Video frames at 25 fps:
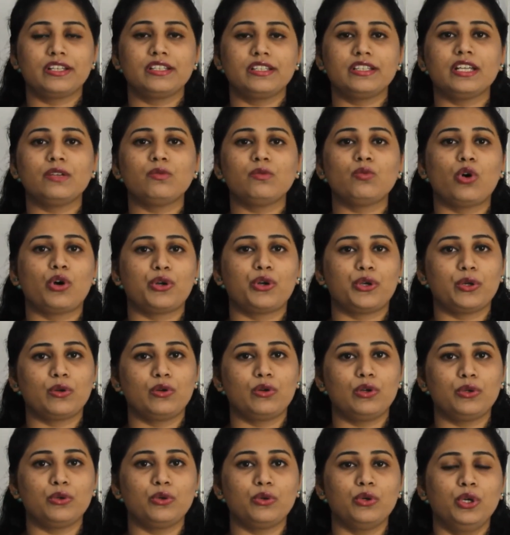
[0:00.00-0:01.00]
Then what you
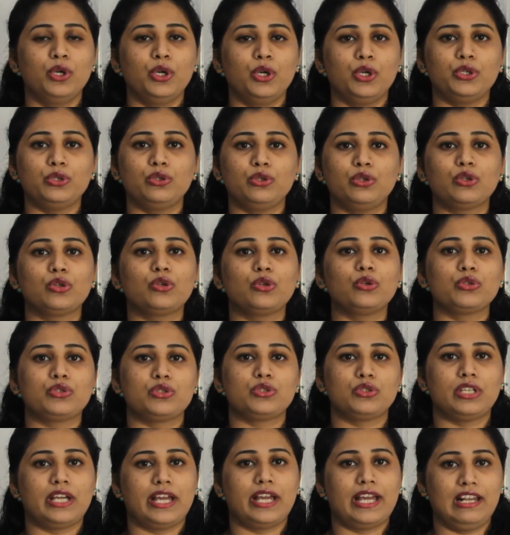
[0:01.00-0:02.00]
will do, you will go
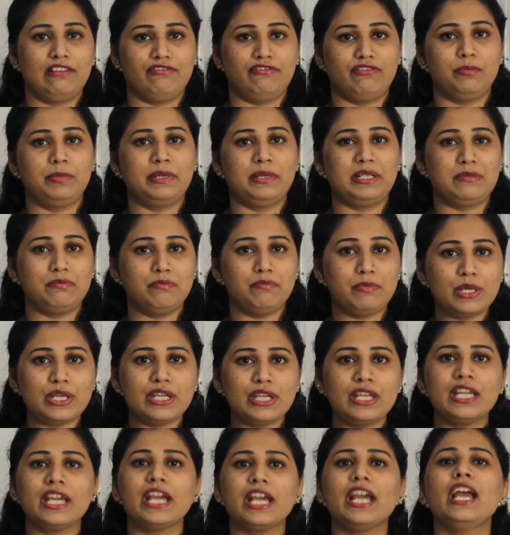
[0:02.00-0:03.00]
to the alphabet
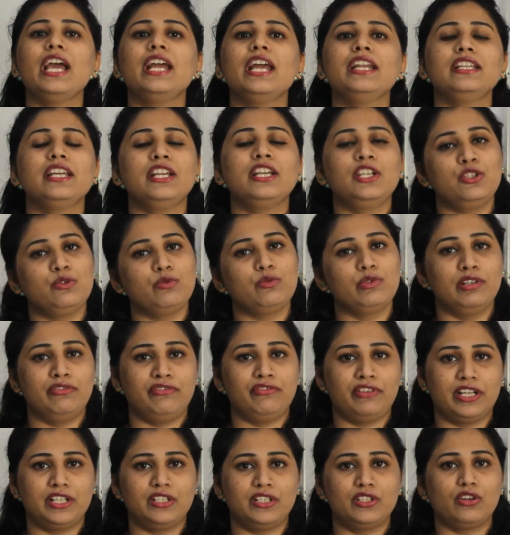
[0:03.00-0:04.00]
B and then you will
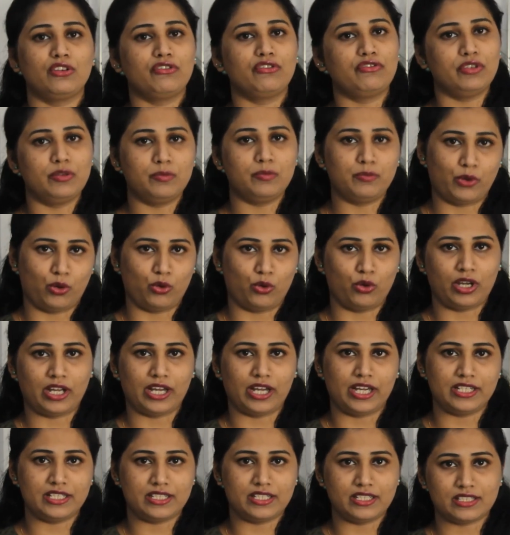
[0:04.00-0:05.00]
find out for
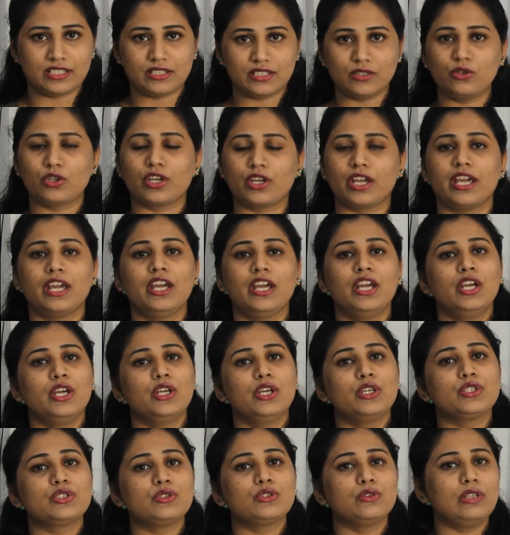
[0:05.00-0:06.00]
bronchitis. Okay, so